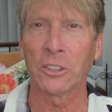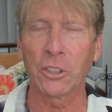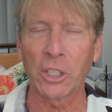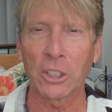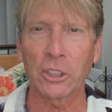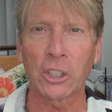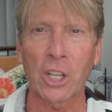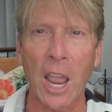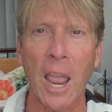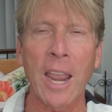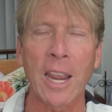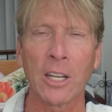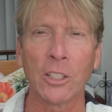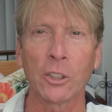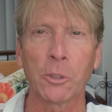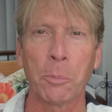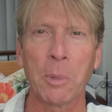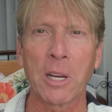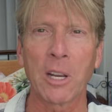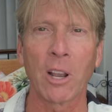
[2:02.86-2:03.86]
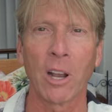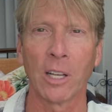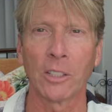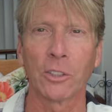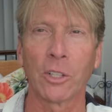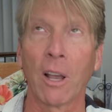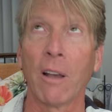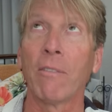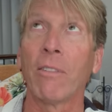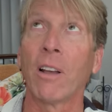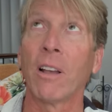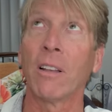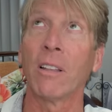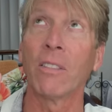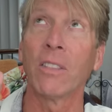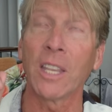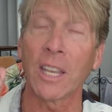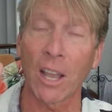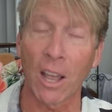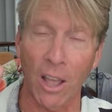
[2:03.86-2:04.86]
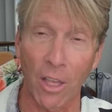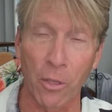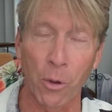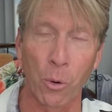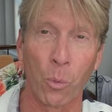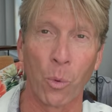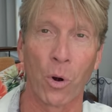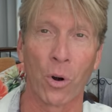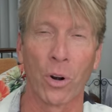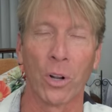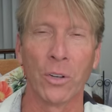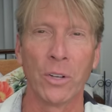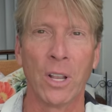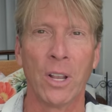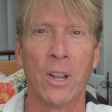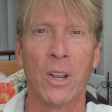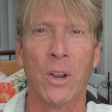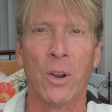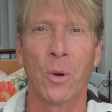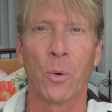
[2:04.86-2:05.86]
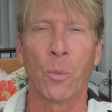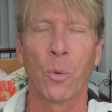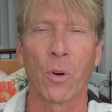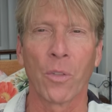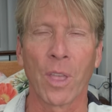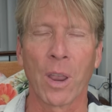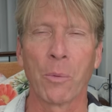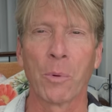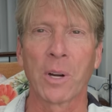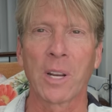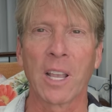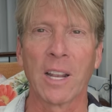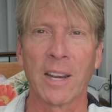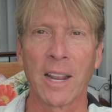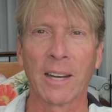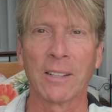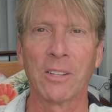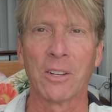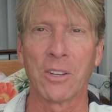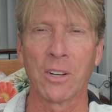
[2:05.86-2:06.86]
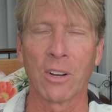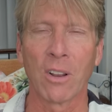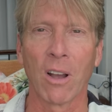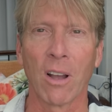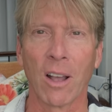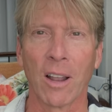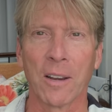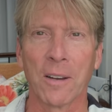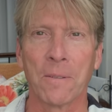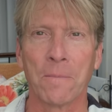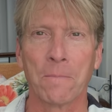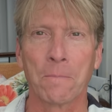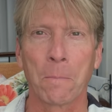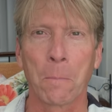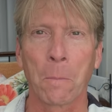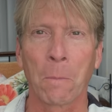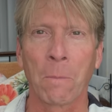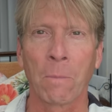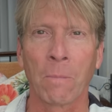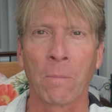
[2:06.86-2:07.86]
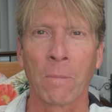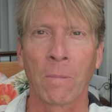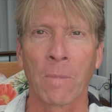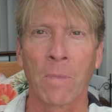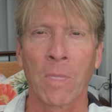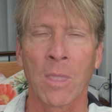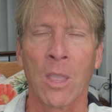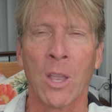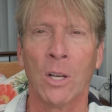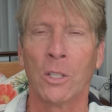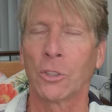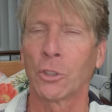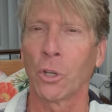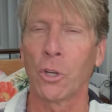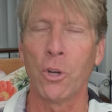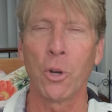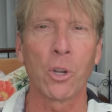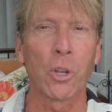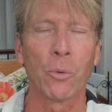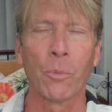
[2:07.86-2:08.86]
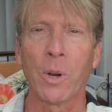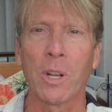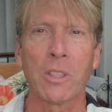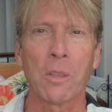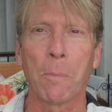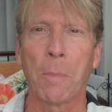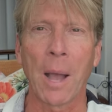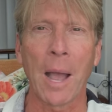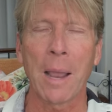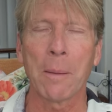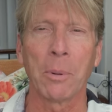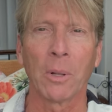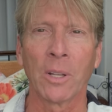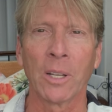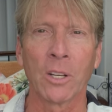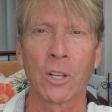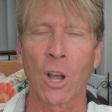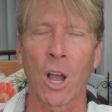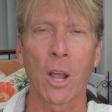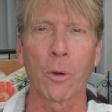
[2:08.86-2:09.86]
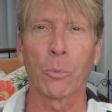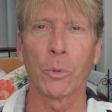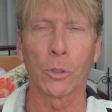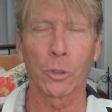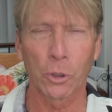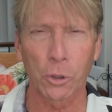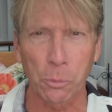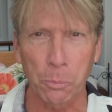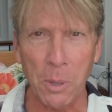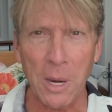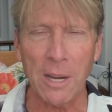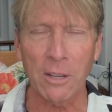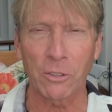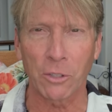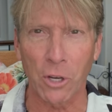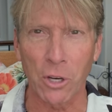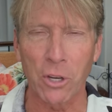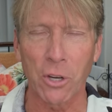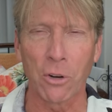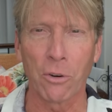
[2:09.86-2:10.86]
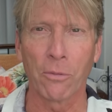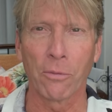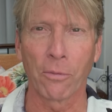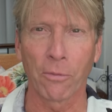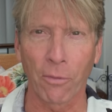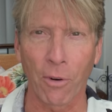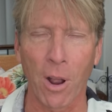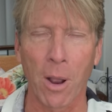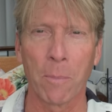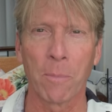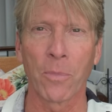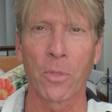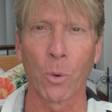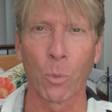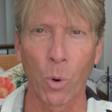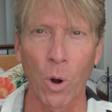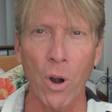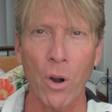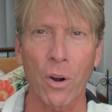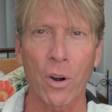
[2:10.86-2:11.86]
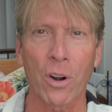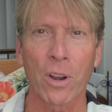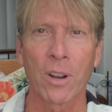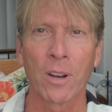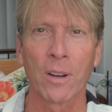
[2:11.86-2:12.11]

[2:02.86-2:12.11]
that change because of the other world where they were connected to God. So you can read the Bible and God will speak to you from the Word.